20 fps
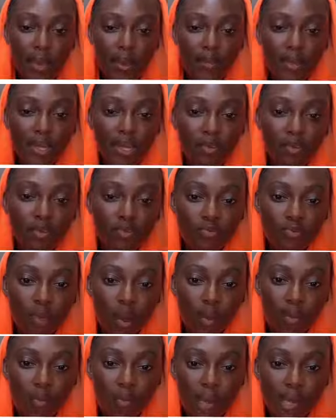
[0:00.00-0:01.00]
is
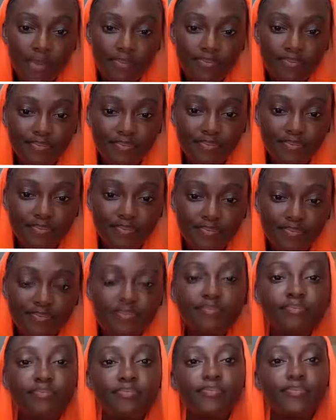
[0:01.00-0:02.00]
Rahma.
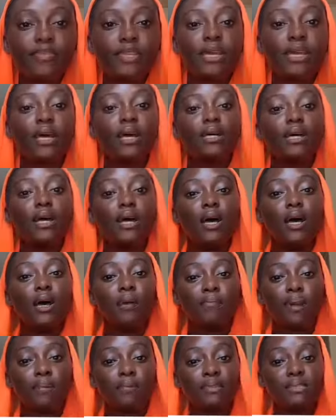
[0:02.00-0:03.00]
Yeah. My
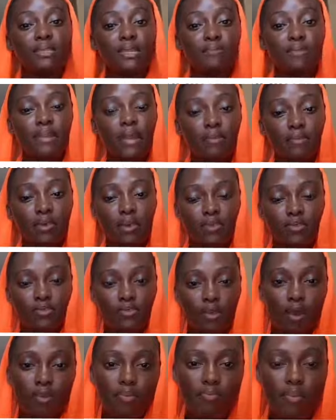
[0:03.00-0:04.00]
Muslim name is
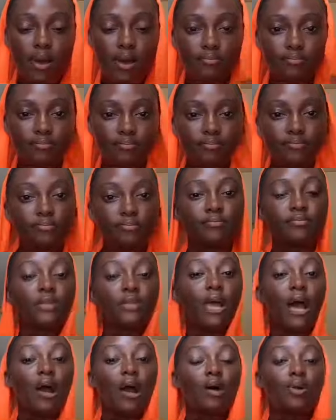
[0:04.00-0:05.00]
Rahma.
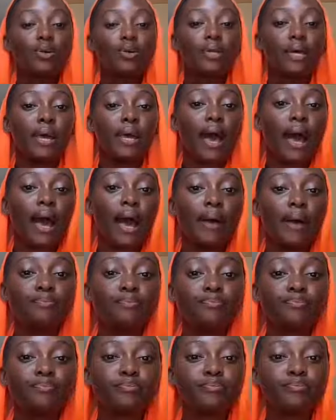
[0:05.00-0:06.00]
How old I am?
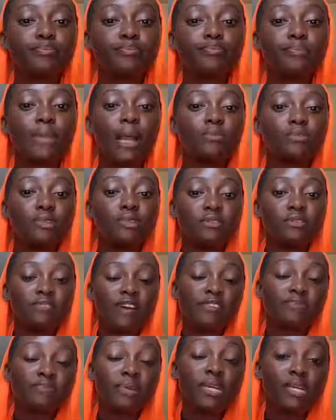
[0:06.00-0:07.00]
I'm 25,
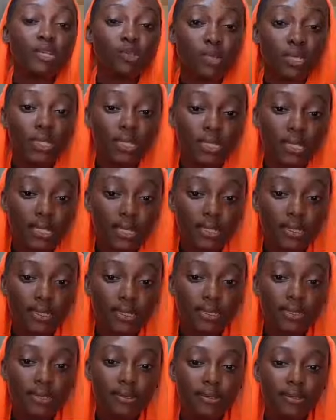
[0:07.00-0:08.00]
making 26.
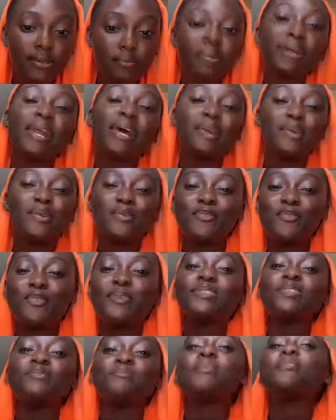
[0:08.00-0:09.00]
But I look 40
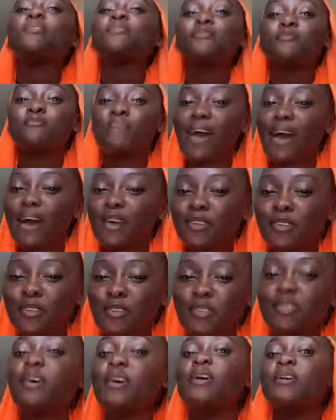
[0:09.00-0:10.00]
because of my actions.
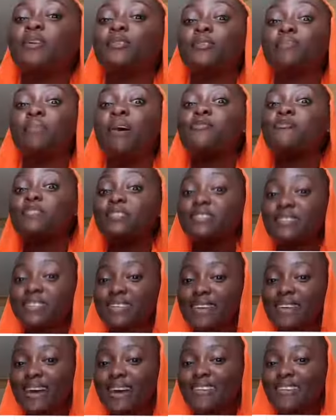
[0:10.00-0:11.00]
So my 40
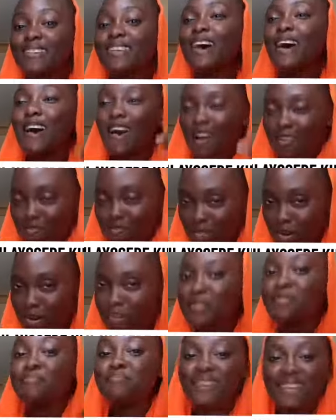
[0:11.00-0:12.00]
years have brought
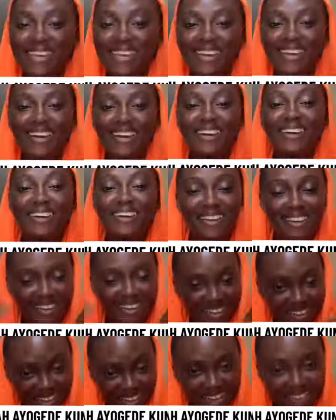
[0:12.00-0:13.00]
me here
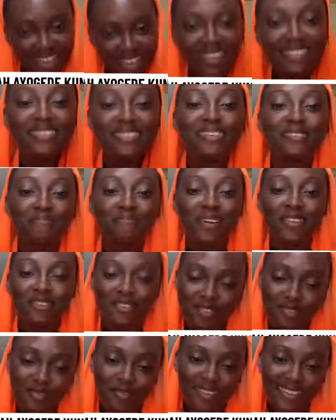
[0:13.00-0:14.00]
and acted mature.